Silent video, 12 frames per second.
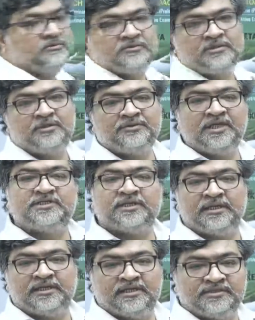That's the correct
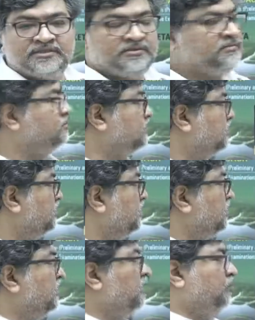answer.
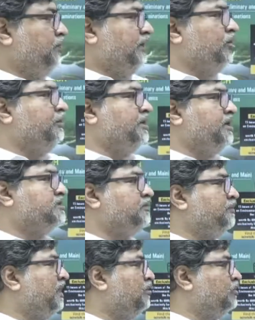Wing of International
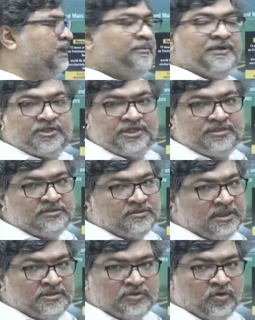Panel on Climate Change, that
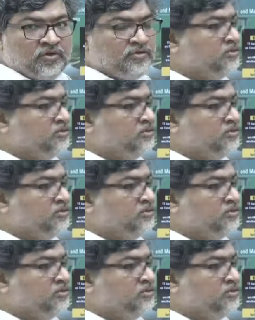is wrong.